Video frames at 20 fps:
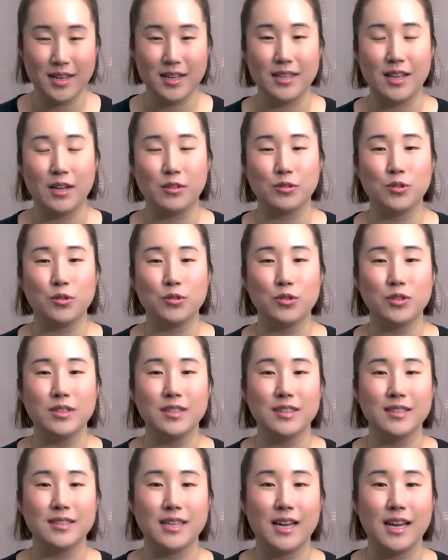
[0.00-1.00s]
Now, social
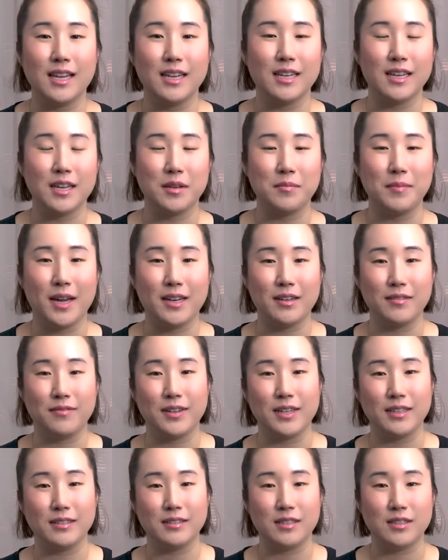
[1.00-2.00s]
anxiety can
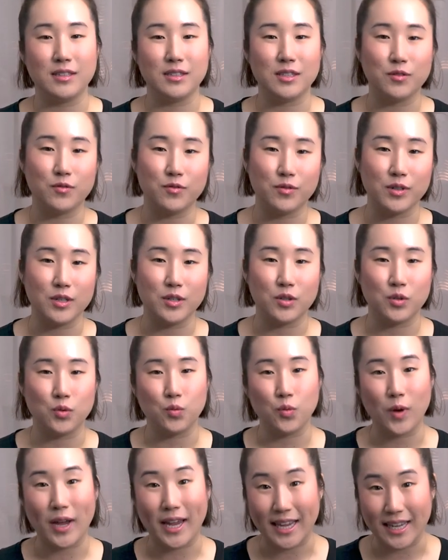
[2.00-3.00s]
manifest in different
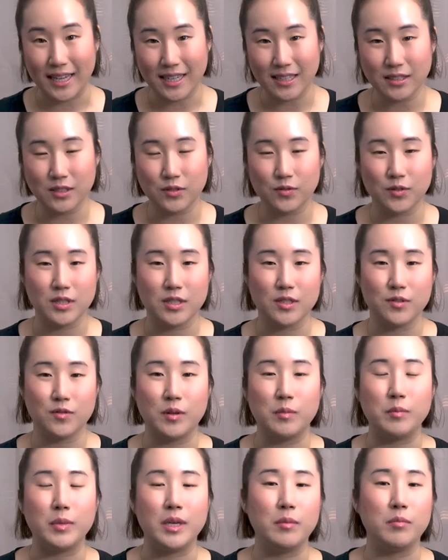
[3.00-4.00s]
ways for
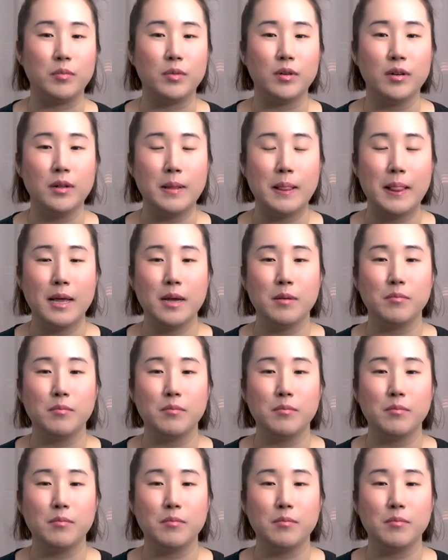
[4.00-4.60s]
different people,